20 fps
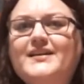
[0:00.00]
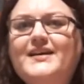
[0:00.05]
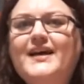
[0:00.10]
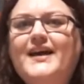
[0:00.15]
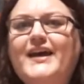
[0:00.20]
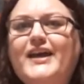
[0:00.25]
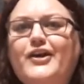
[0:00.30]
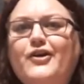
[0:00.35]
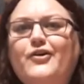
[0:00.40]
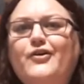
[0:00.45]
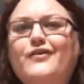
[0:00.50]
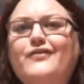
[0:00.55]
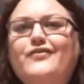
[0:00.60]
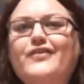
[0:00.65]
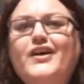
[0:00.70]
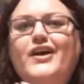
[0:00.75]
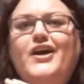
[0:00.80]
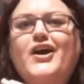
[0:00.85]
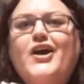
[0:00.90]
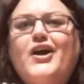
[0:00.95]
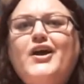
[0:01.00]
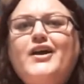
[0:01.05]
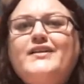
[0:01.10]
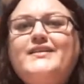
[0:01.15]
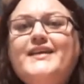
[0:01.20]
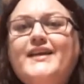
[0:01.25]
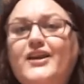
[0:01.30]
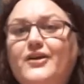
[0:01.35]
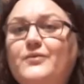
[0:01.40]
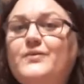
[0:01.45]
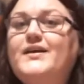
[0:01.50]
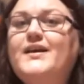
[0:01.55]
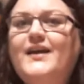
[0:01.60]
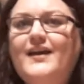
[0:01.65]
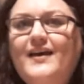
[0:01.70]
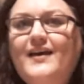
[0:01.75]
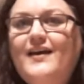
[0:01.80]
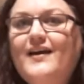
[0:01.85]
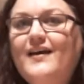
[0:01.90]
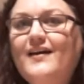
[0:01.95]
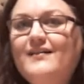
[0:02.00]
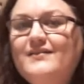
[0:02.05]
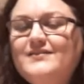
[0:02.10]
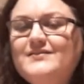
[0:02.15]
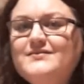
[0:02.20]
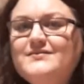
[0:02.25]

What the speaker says: okay, of they don't care.